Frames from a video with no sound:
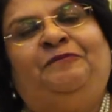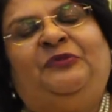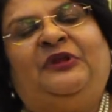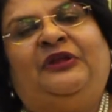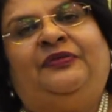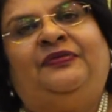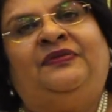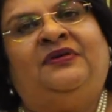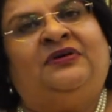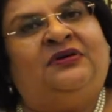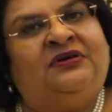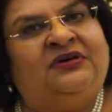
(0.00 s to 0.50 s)

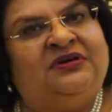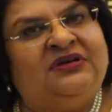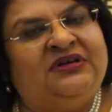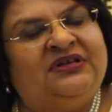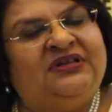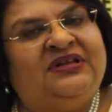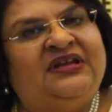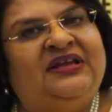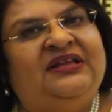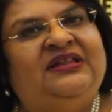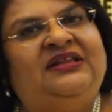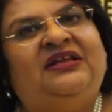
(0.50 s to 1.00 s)
The
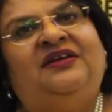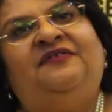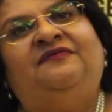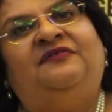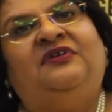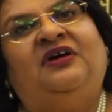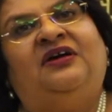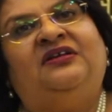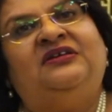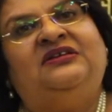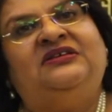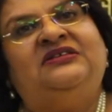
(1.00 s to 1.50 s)
third thing
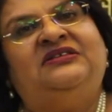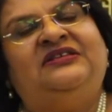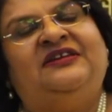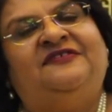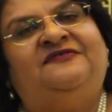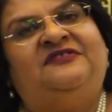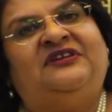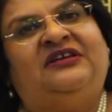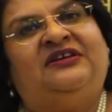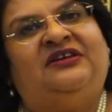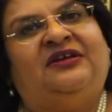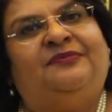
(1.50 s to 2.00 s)
they've done is
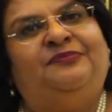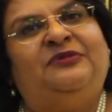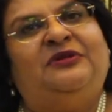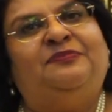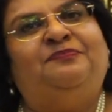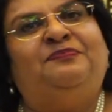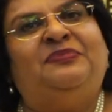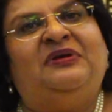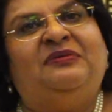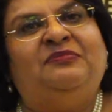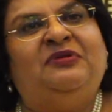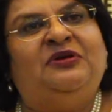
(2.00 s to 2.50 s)
they've set up
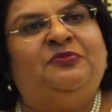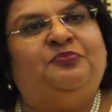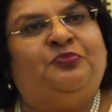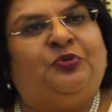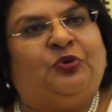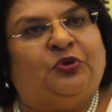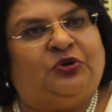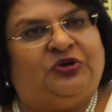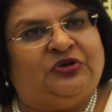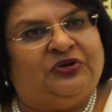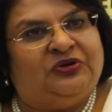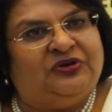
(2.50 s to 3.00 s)
the payment
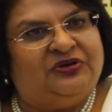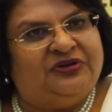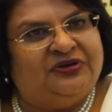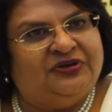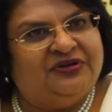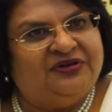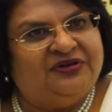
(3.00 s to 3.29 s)
portal.